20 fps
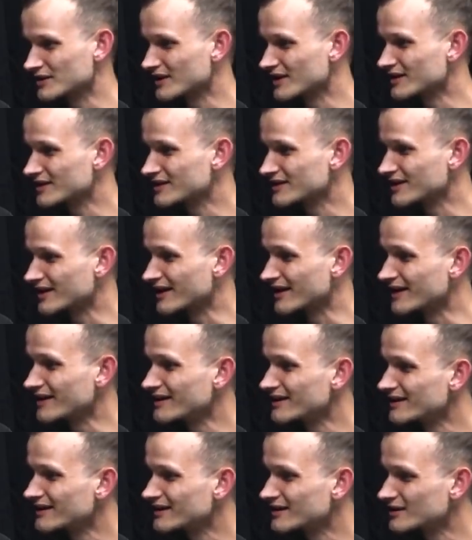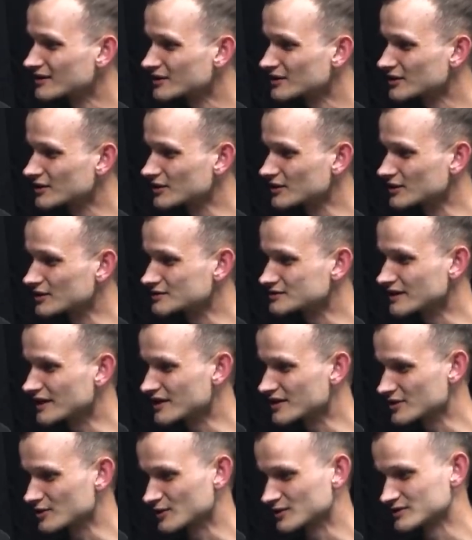that could lead
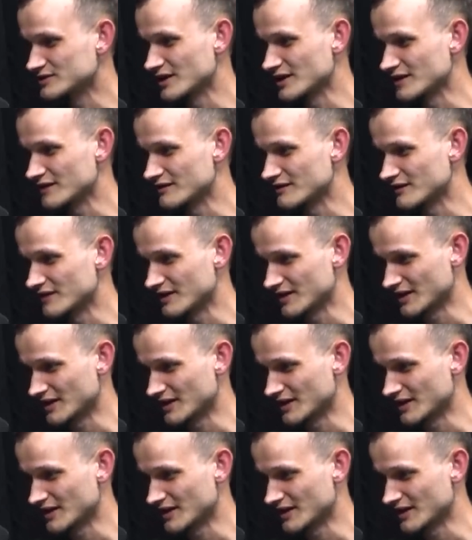to a lot of